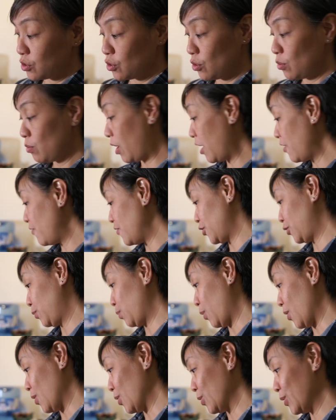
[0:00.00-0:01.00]
don't buy fish
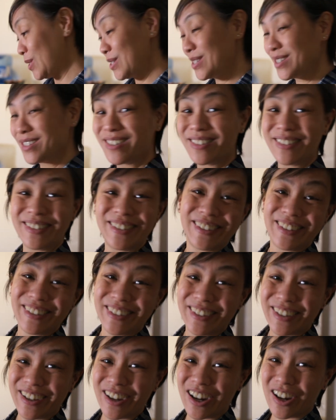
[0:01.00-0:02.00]
balls.
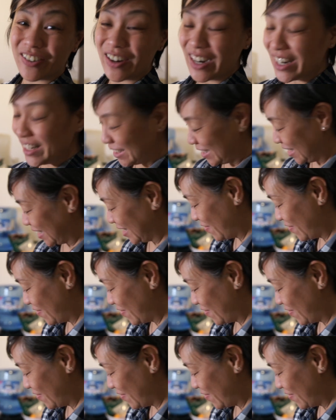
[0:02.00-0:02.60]
All right?